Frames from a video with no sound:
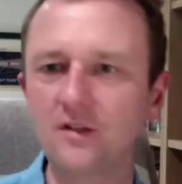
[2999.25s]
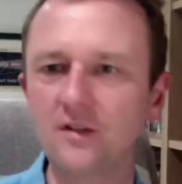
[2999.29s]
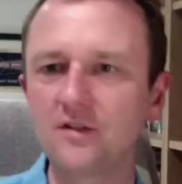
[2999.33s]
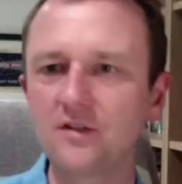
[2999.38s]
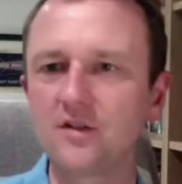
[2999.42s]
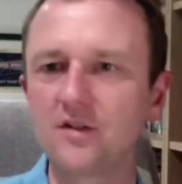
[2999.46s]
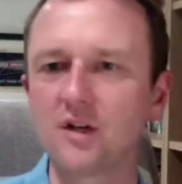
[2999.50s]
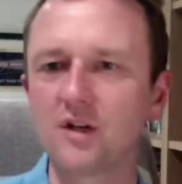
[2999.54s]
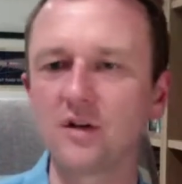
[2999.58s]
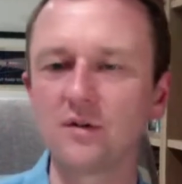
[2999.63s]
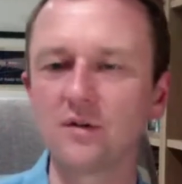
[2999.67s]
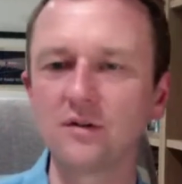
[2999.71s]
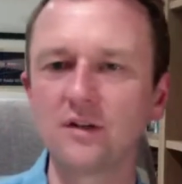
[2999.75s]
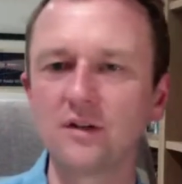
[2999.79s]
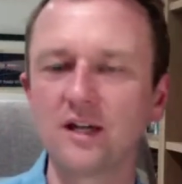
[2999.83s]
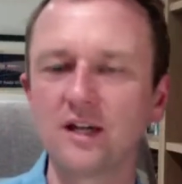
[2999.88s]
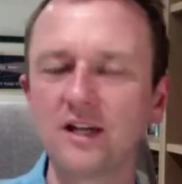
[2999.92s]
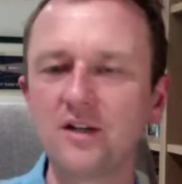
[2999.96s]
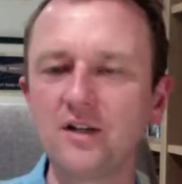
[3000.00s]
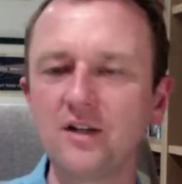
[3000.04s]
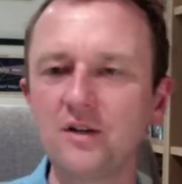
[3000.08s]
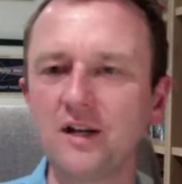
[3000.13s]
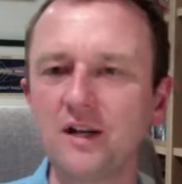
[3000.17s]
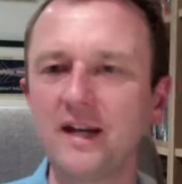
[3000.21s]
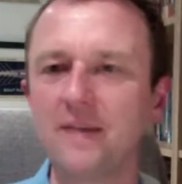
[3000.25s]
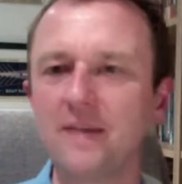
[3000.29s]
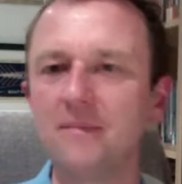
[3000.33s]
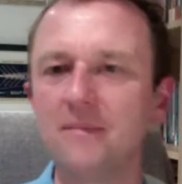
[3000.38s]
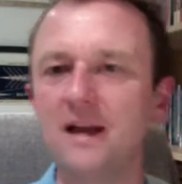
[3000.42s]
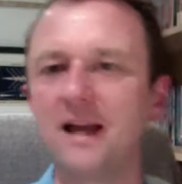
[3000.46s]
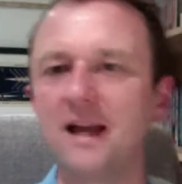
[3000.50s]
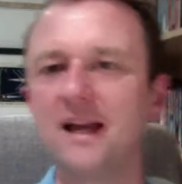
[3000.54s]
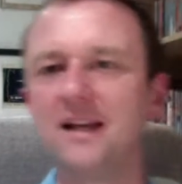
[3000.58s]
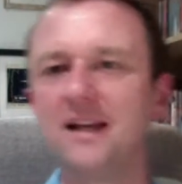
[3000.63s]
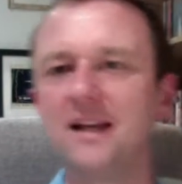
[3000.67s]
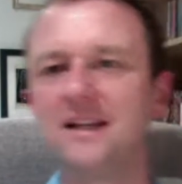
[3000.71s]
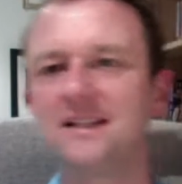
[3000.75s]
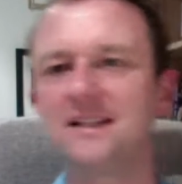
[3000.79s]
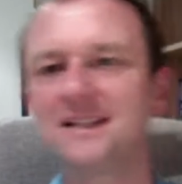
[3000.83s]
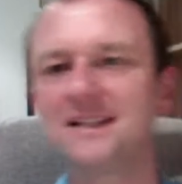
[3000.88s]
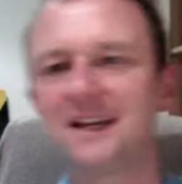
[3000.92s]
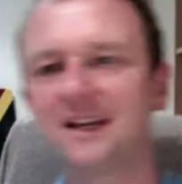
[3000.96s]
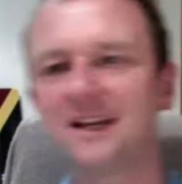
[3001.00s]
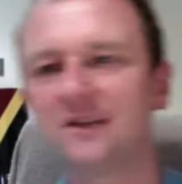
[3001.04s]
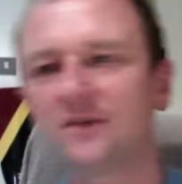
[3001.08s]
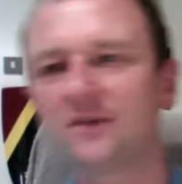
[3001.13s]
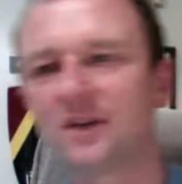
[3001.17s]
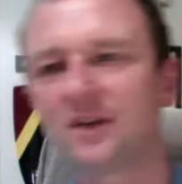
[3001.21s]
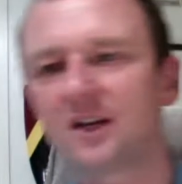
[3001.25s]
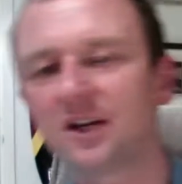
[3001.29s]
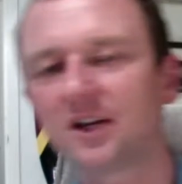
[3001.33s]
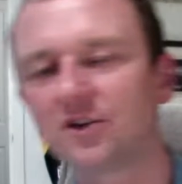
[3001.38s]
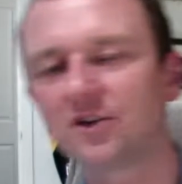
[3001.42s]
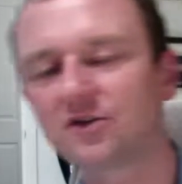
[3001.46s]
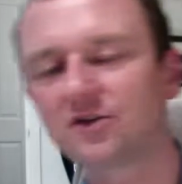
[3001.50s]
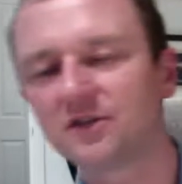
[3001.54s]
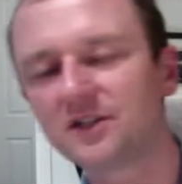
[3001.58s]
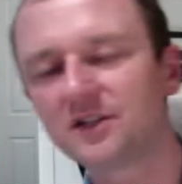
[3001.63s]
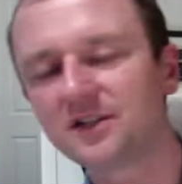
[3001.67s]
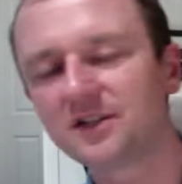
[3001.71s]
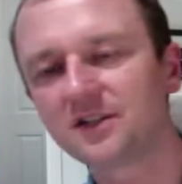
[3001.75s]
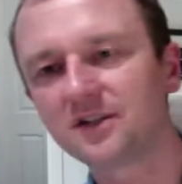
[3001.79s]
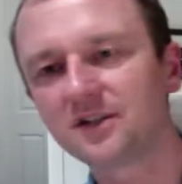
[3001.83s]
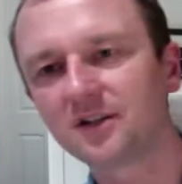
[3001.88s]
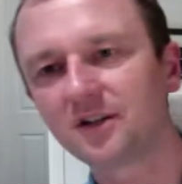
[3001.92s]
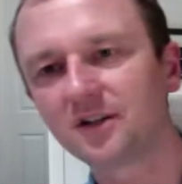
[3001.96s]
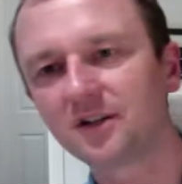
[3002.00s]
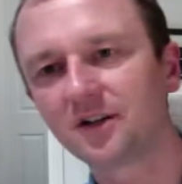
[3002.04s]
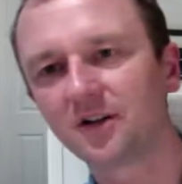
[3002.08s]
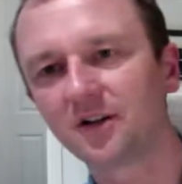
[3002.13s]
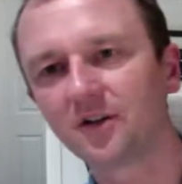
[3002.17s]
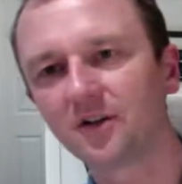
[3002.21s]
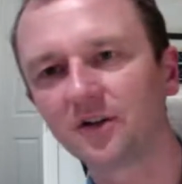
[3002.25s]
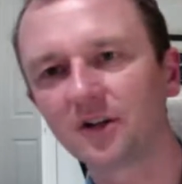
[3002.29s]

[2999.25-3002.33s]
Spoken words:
So, can you name any 10 of the countries on the